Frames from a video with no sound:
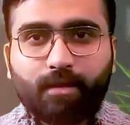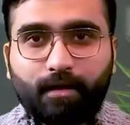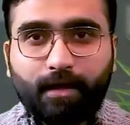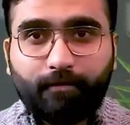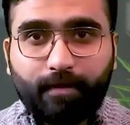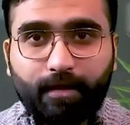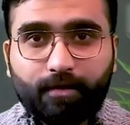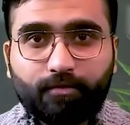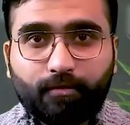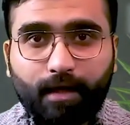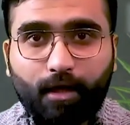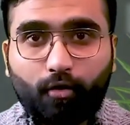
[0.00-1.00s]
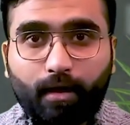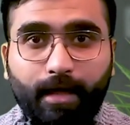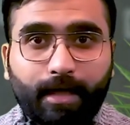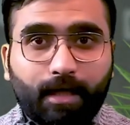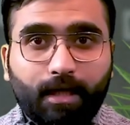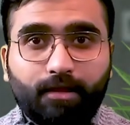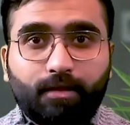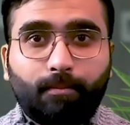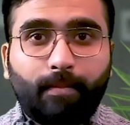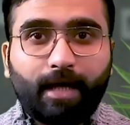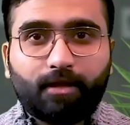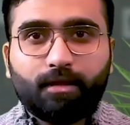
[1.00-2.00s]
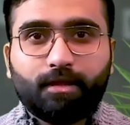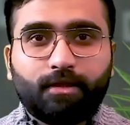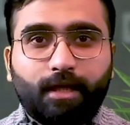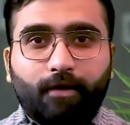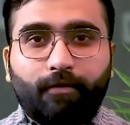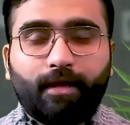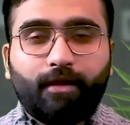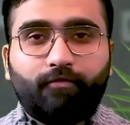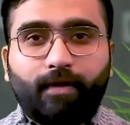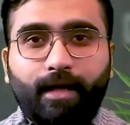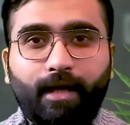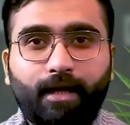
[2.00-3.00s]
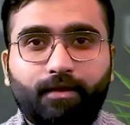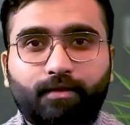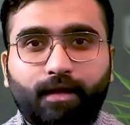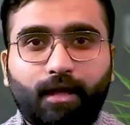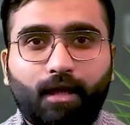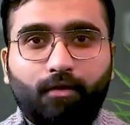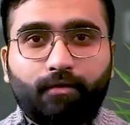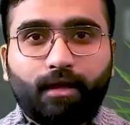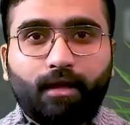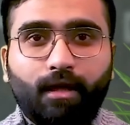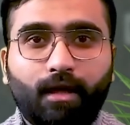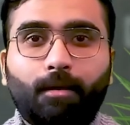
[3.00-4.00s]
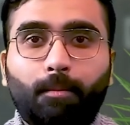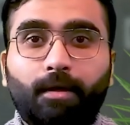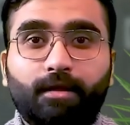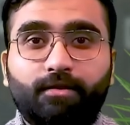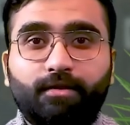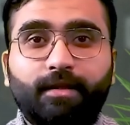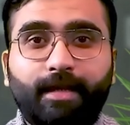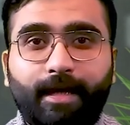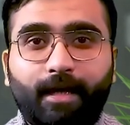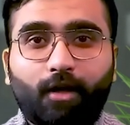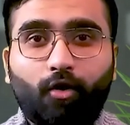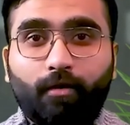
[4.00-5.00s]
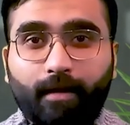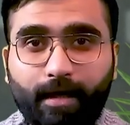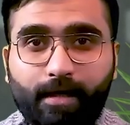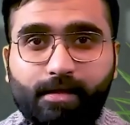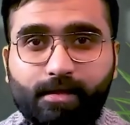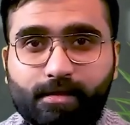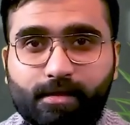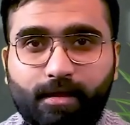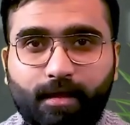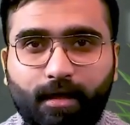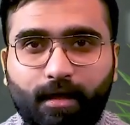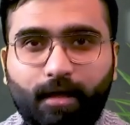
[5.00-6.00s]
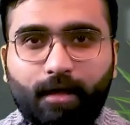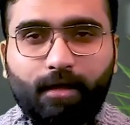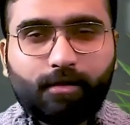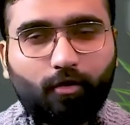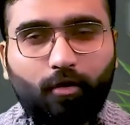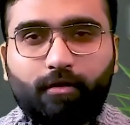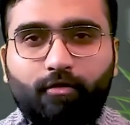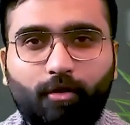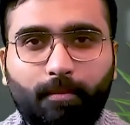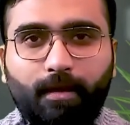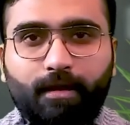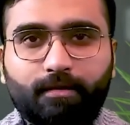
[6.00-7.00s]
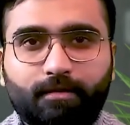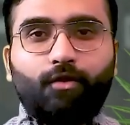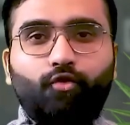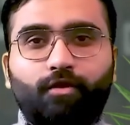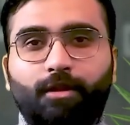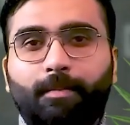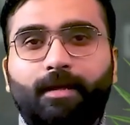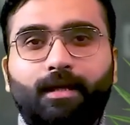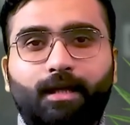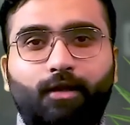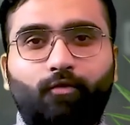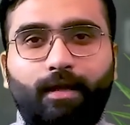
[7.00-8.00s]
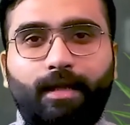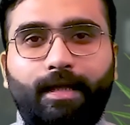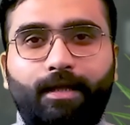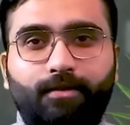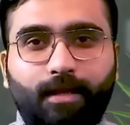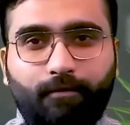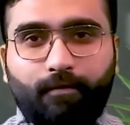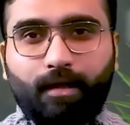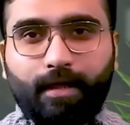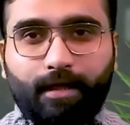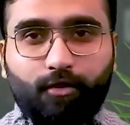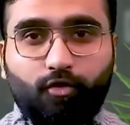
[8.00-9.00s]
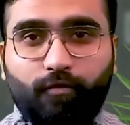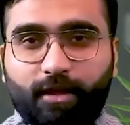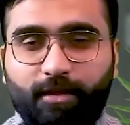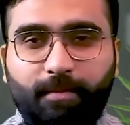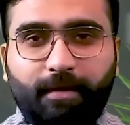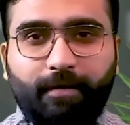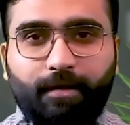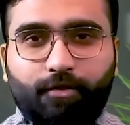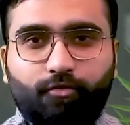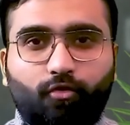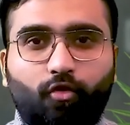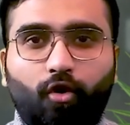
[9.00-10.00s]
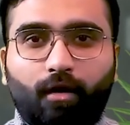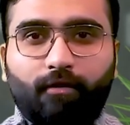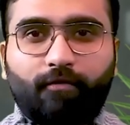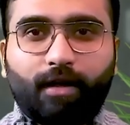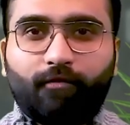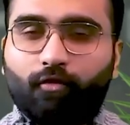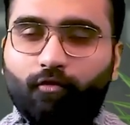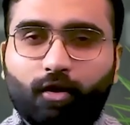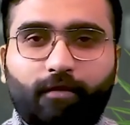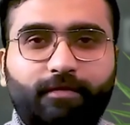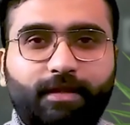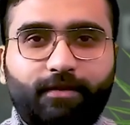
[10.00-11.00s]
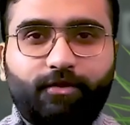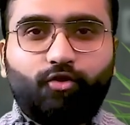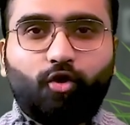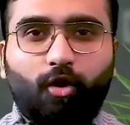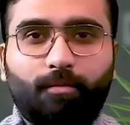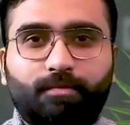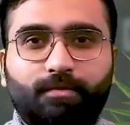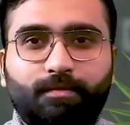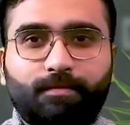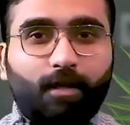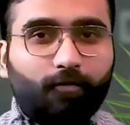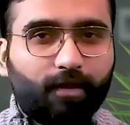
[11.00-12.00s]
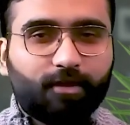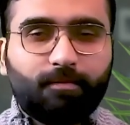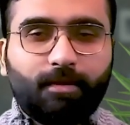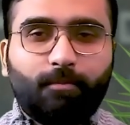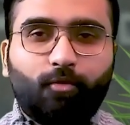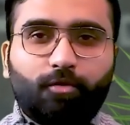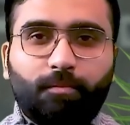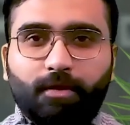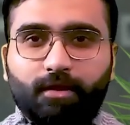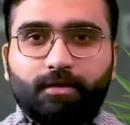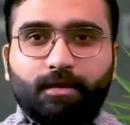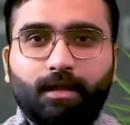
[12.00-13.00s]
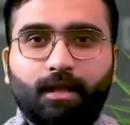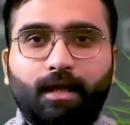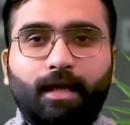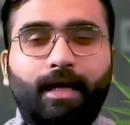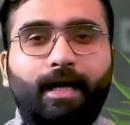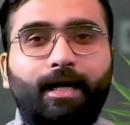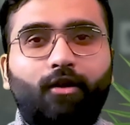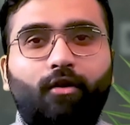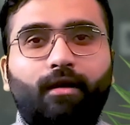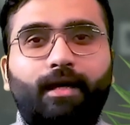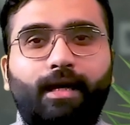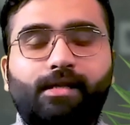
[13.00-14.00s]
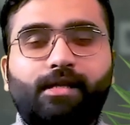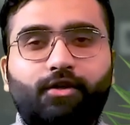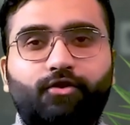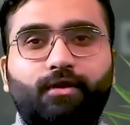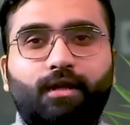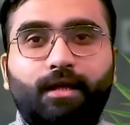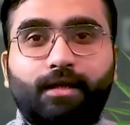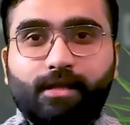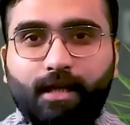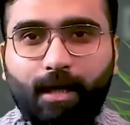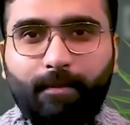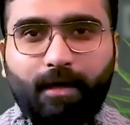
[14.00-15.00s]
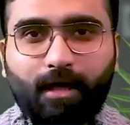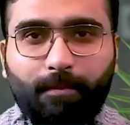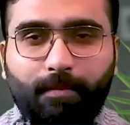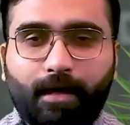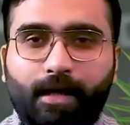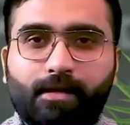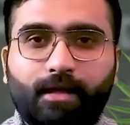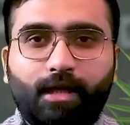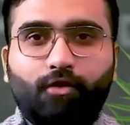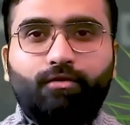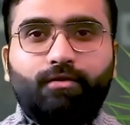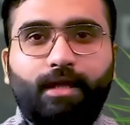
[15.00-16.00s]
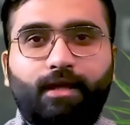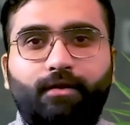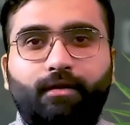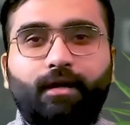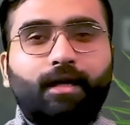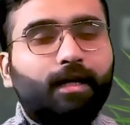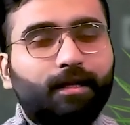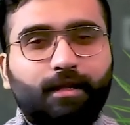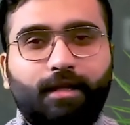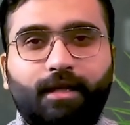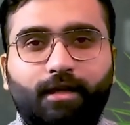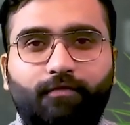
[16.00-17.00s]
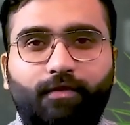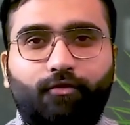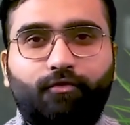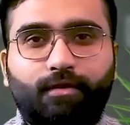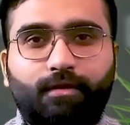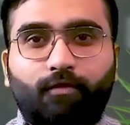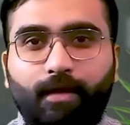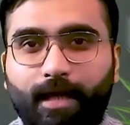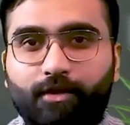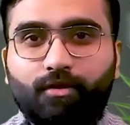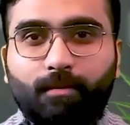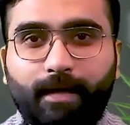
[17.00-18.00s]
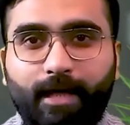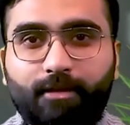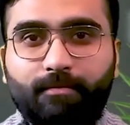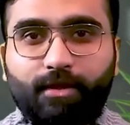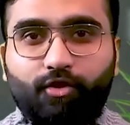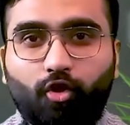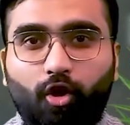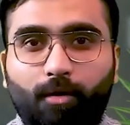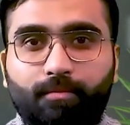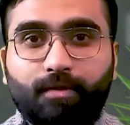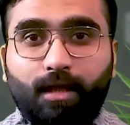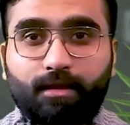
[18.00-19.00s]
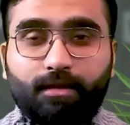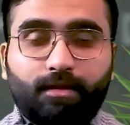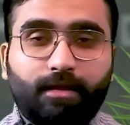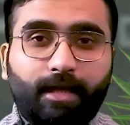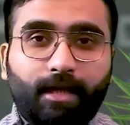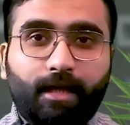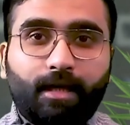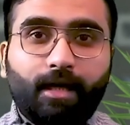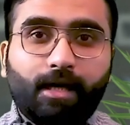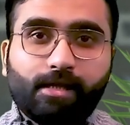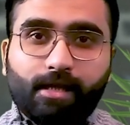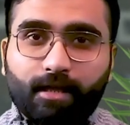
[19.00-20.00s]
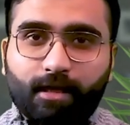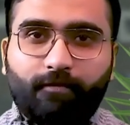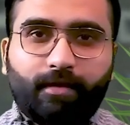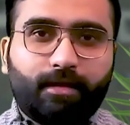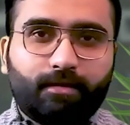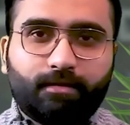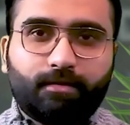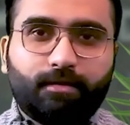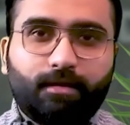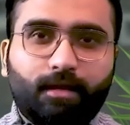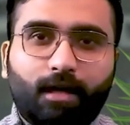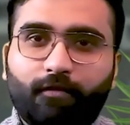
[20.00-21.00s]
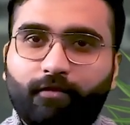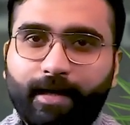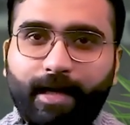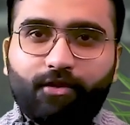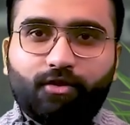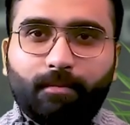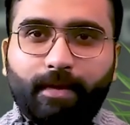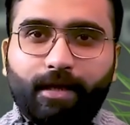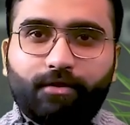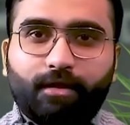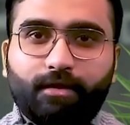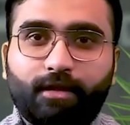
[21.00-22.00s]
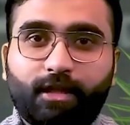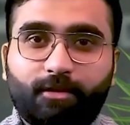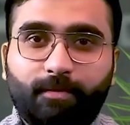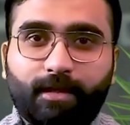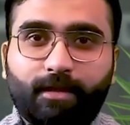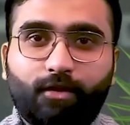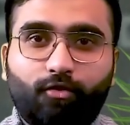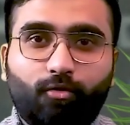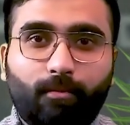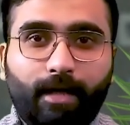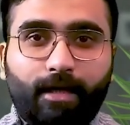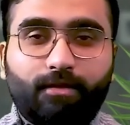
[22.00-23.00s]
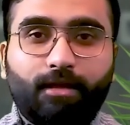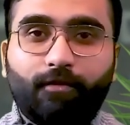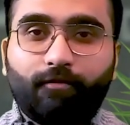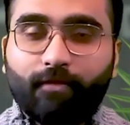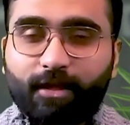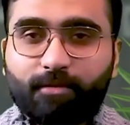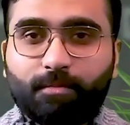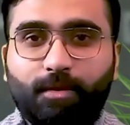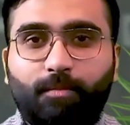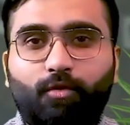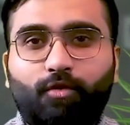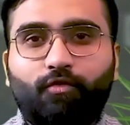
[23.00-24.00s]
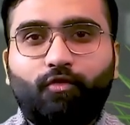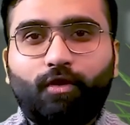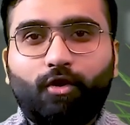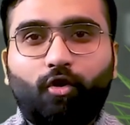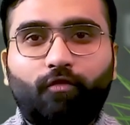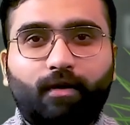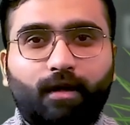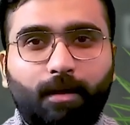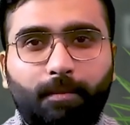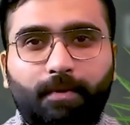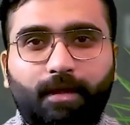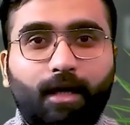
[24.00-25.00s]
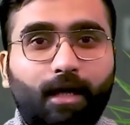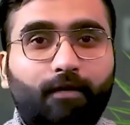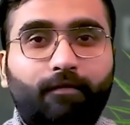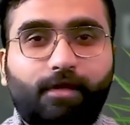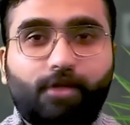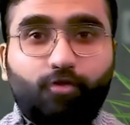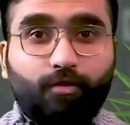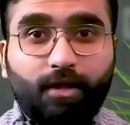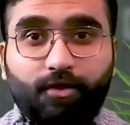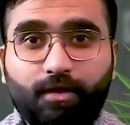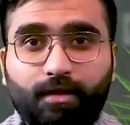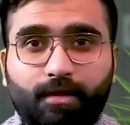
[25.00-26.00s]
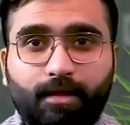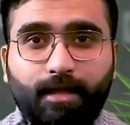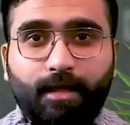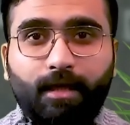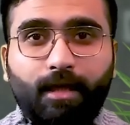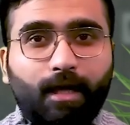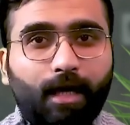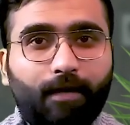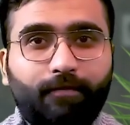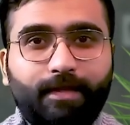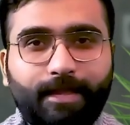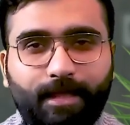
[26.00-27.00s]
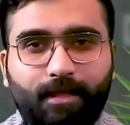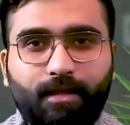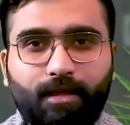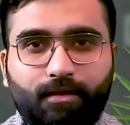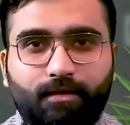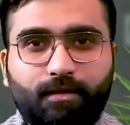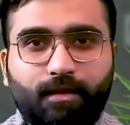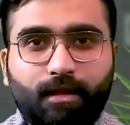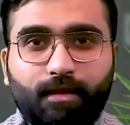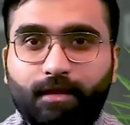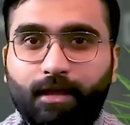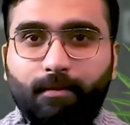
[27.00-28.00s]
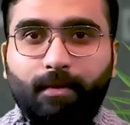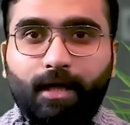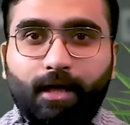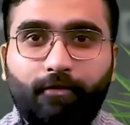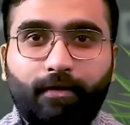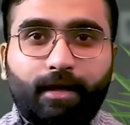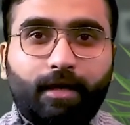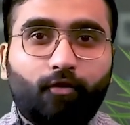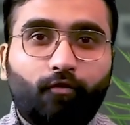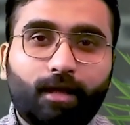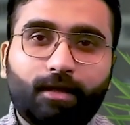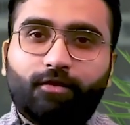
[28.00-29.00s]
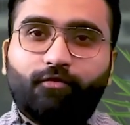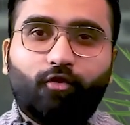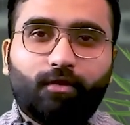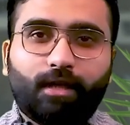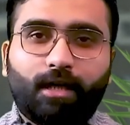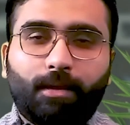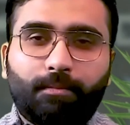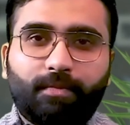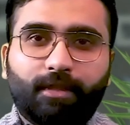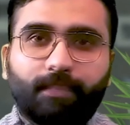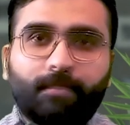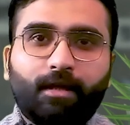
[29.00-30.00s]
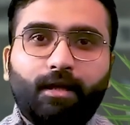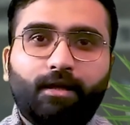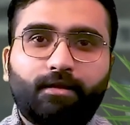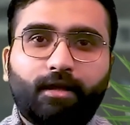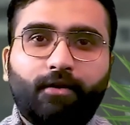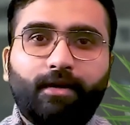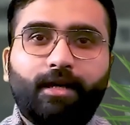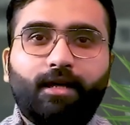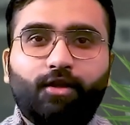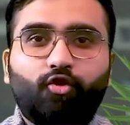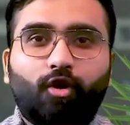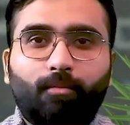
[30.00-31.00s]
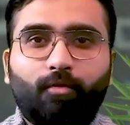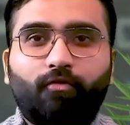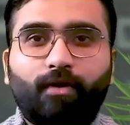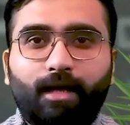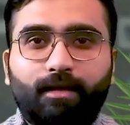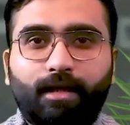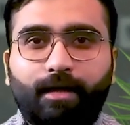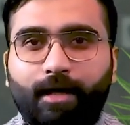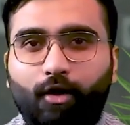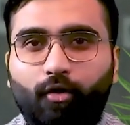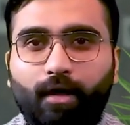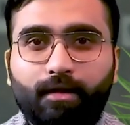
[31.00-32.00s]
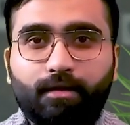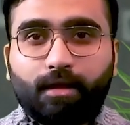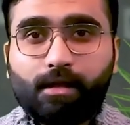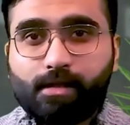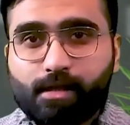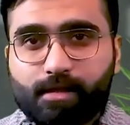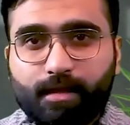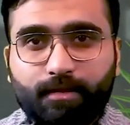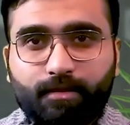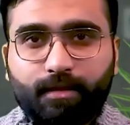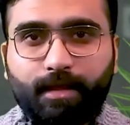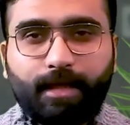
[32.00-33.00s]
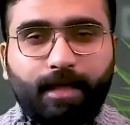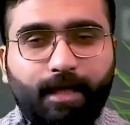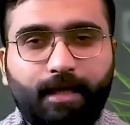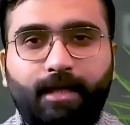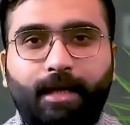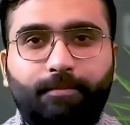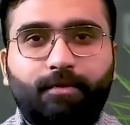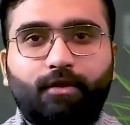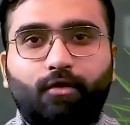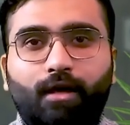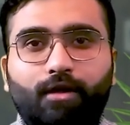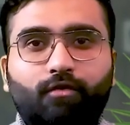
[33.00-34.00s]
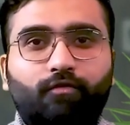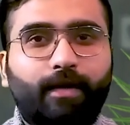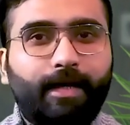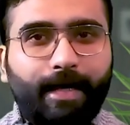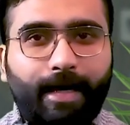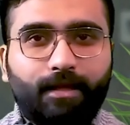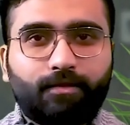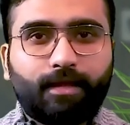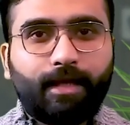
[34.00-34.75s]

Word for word: careers require at least a bachelor's degree in finance and accounting, but CA or ACCA is also a plus. You typically will need several years of experience to qualify for one of these jobs. Investment, both personal and organizational, is coming up as a huge sector in the near future. Financial management jobs are thus gaining significance. A financial manager is expected to manage the investment portfolio of a company, invest judiciously and with intent, thereby creating wealth for the company. It is a critical job profile that requires consistency and in-depth knowledge of finance and